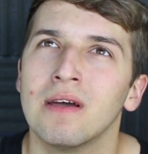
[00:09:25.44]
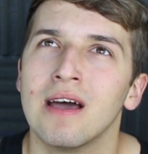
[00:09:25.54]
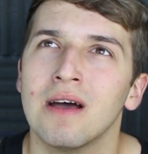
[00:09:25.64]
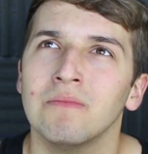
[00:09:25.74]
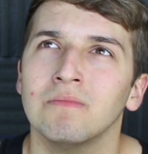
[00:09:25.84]

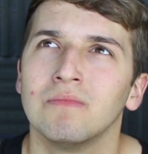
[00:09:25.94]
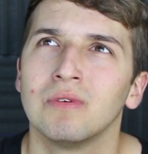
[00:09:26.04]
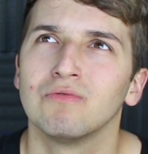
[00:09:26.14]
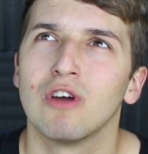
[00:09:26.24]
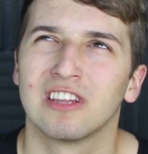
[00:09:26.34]

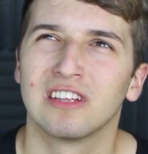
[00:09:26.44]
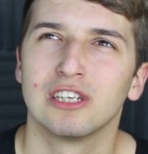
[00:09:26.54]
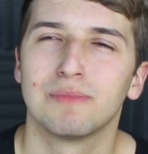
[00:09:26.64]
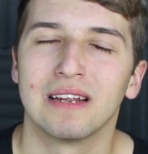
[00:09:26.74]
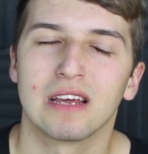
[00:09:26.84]
rather than
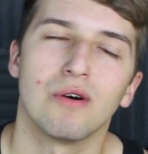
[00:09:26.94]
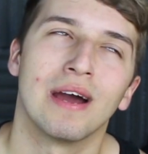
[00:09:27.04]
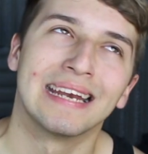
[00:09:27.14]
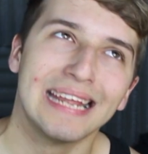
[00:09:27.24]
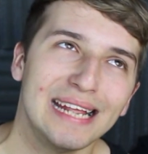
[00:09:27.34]
just being like, oh,
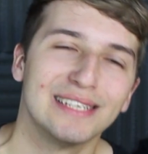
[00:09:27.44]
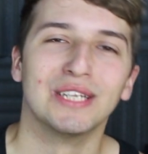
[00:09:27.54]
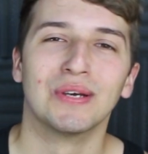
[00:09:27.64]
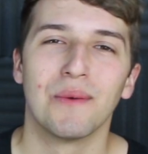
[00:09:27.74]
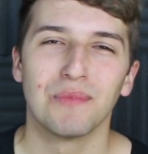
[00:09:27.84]
I need to
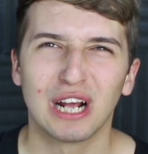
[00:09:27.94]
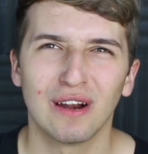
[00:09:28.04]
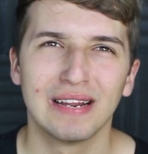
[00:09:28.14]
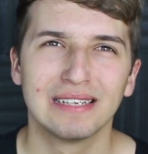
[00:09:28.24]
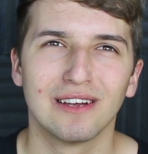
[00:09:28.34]
do it. You
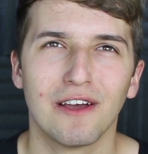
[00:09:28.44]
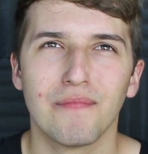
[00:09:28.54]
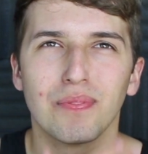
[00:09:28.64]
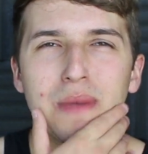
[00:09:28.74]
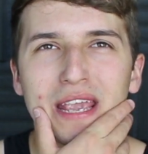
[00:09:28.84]
kind of need
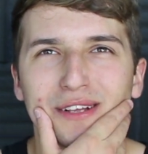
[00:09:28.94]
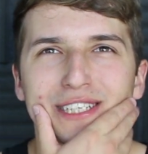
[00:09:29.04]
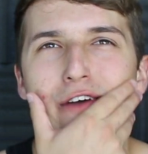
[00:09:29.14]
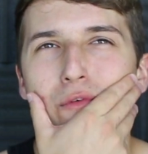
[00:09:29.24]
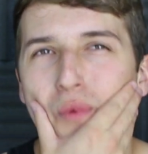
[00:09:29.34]
to make
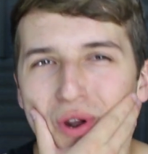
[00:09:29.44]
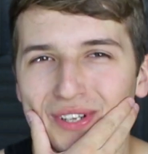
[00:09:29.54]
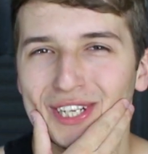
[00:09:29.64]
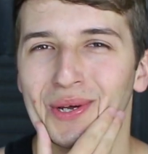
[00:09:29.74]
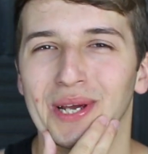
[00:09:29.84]
yourself
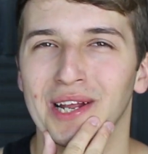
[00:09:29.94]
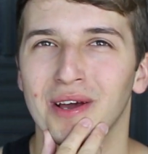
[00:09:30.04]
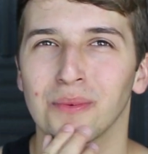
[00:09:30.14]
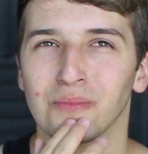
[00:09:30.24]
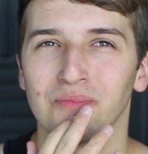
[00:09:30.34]
want to do it, you
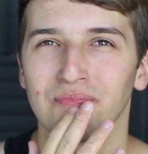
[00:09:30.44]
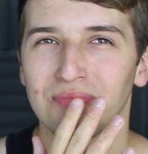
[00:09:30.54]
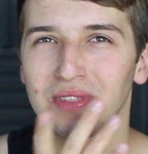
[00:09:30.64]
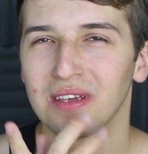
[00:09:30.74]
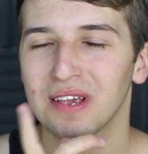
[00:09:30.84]
know.
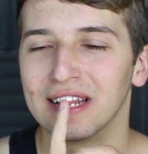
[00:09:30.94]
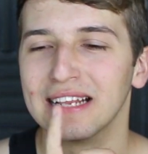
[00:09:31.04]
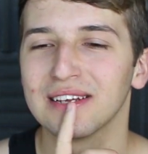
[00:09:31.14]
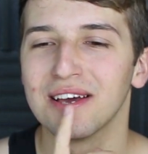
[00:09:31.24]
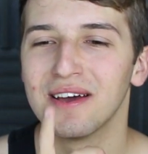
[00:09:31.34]
You
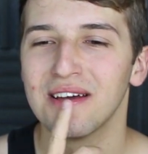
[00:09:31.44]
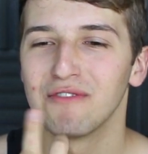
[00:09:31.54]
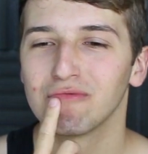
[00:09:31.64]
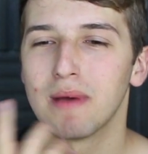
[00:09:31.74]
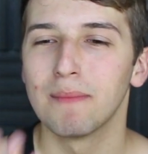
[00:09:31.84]
need to
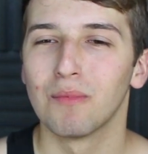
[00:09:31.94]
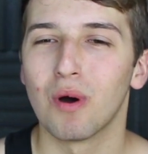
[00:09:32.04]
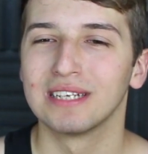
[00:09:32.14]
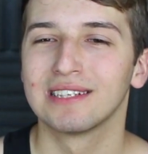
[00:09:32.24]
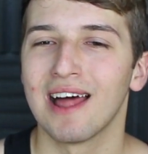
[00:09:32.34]
remember
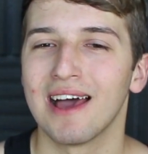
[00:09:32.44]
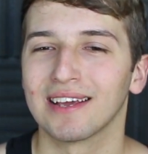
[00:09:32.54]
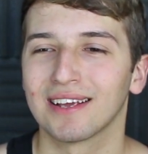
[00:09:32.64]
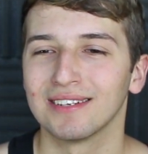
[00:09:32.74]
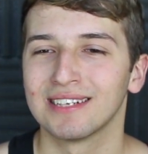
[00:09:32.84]
what it's
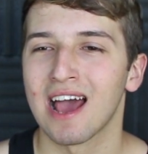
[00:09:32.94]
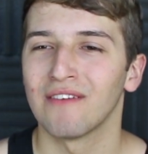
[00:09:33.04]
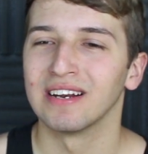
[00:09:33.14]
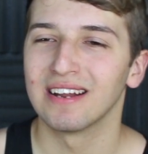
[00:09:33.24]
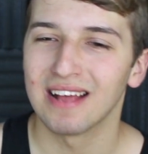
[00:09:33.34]
like to
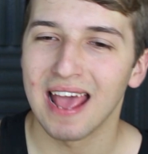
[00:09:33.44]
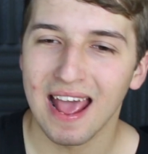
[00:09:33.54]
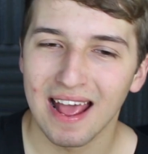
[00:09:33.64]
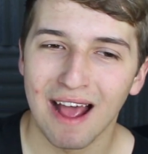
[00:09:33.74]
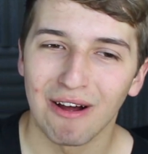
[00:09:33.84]
have
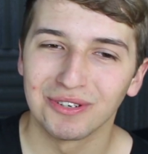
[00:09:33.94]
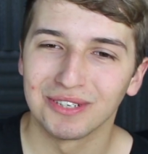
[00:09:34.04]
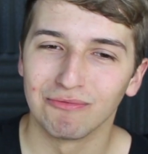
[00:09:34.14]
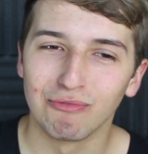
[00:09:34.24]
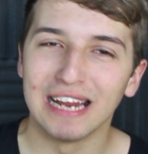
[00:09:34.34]
how
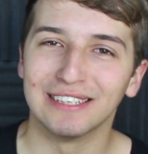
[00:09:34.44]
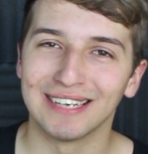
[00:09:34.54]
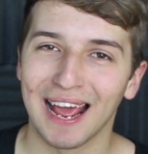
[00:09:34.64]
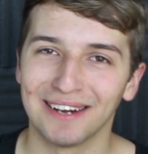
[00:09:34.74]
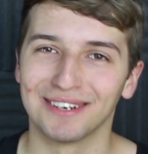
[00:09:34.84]
to reach
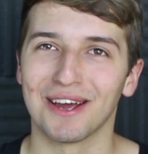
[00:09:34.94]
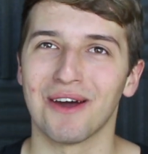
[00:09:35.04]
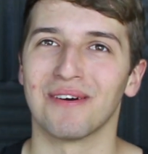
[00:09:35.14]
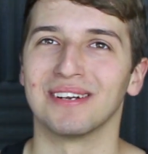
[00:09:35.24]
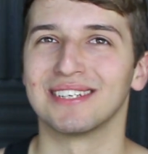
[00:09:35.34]
an end
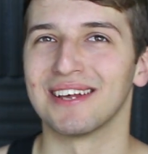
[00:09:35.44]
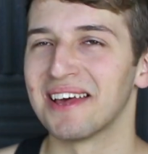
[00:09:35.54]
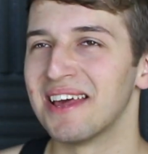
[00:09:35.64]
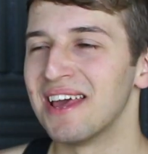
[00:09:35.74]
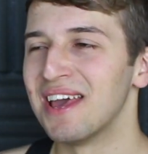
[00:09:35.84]
goal, and so,